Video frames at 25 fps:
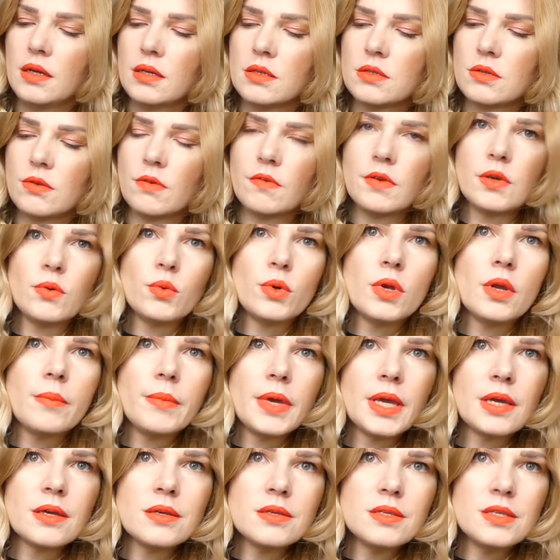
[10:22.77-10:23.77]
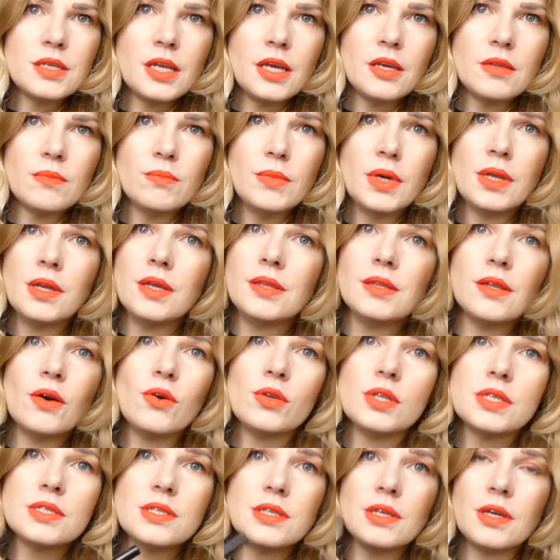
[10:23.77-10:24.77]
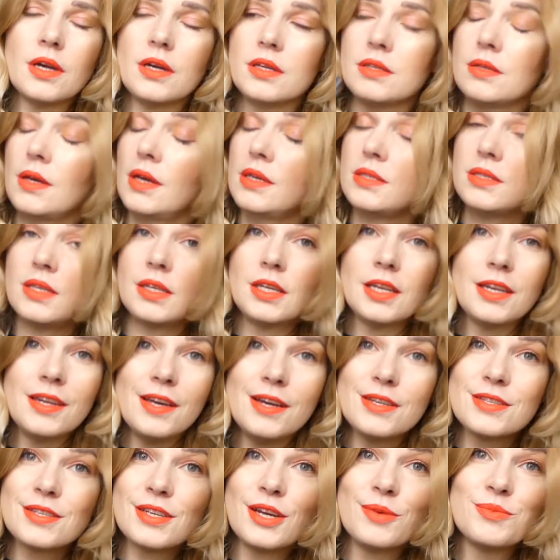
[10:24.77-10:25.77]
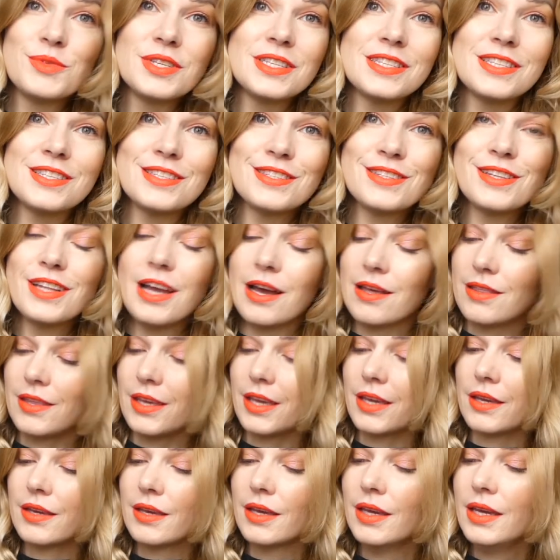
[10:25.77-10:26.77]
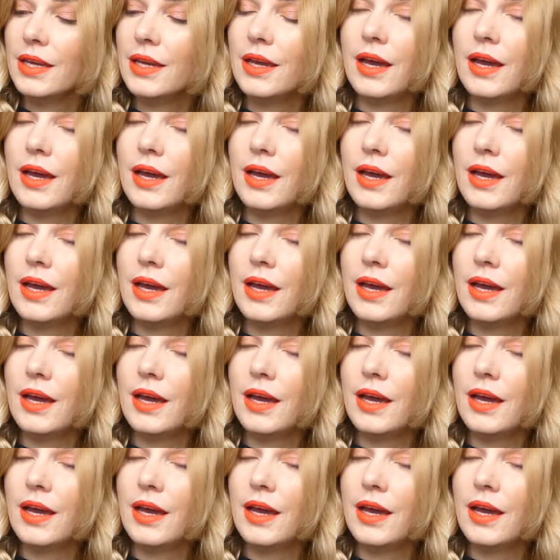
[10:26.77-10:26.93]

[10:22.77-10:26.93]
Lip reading: So if you want to make a statement, and honestly, I said it last time, this is nothing.